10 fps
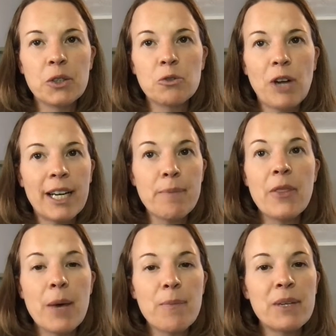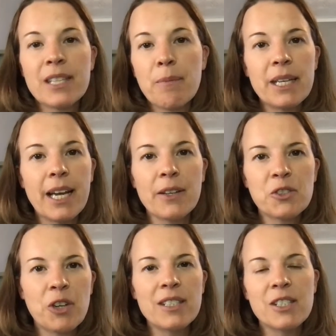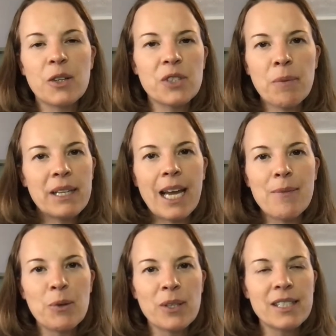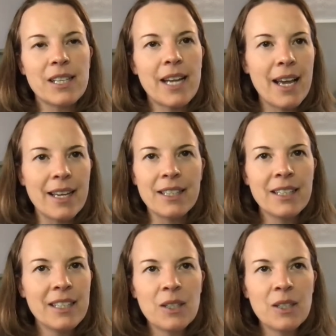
recommend them to somebody else, right? So if somebody came to us and said, hey,